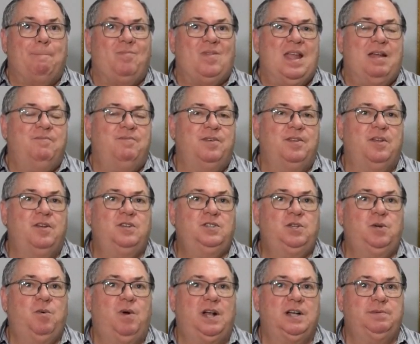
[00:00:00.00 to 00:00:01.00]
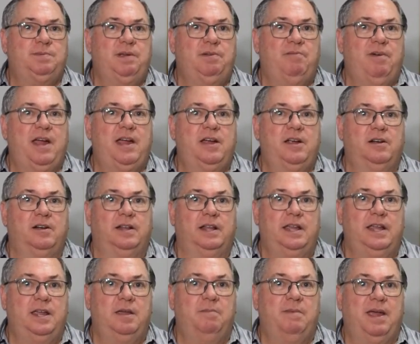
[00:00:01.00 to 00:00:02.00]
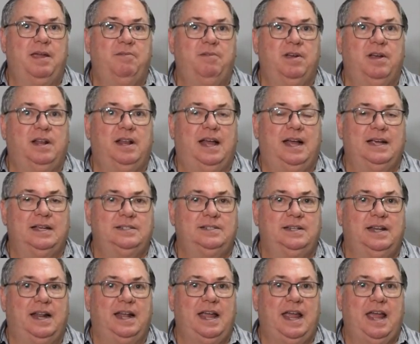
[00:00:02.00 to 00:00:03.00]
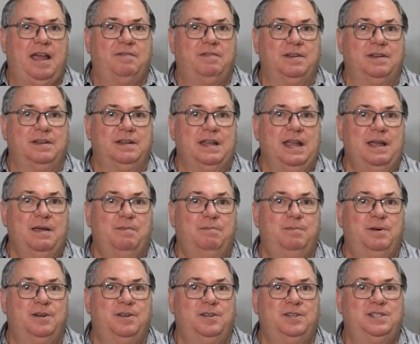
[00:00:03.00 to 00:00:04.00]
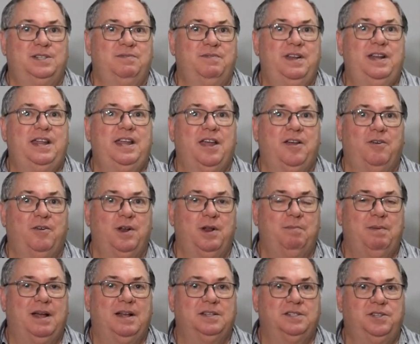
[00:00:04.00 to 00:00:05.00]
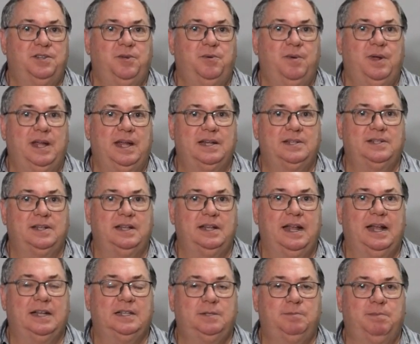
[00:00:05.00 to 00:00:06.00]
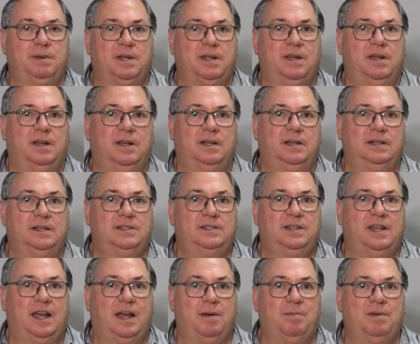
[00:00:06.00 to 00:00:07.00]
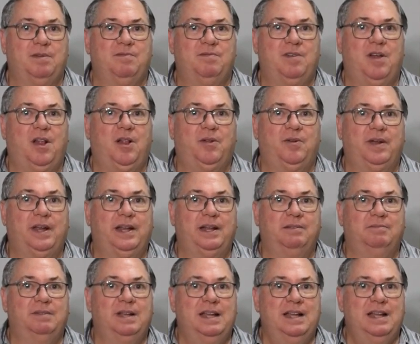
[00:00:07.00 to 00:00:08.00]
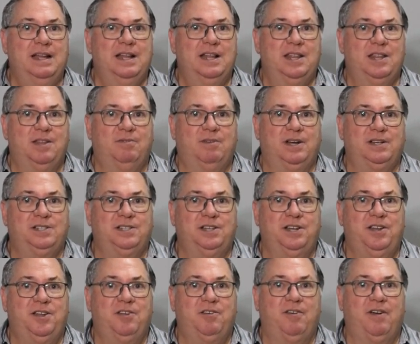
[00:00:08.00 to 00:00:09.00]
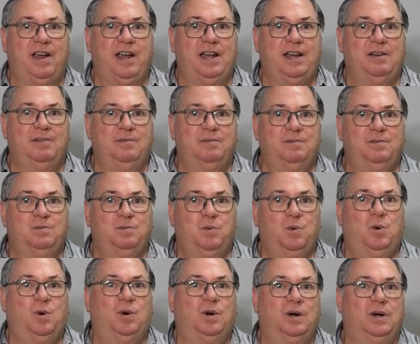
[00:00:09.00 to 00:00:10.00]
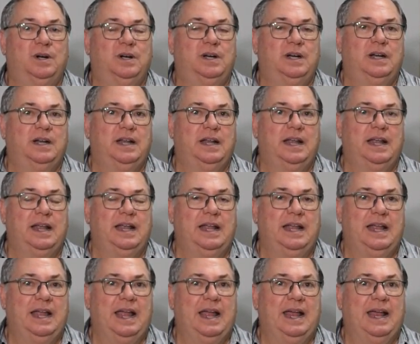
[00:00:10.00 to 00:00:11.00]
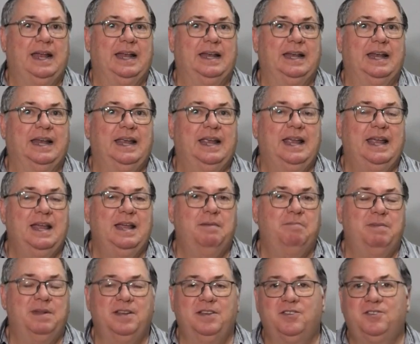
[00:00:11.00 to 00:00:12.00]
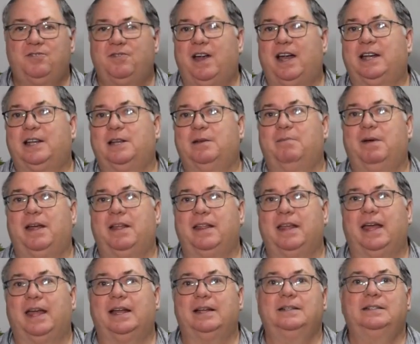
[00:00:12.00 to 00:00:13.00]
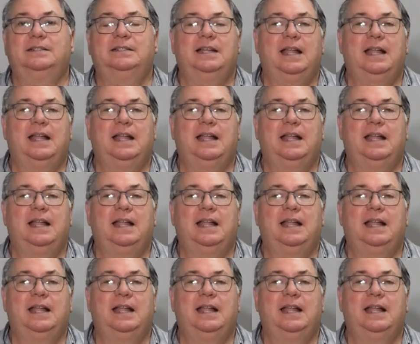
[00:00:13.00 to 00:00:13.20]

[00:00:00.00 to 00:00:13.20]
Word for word: And for those who watch me regularly, you may realize that I haven't produced a video in about two weeks. And that's because I've been following the Russia-Ukraine war and been distracted by that.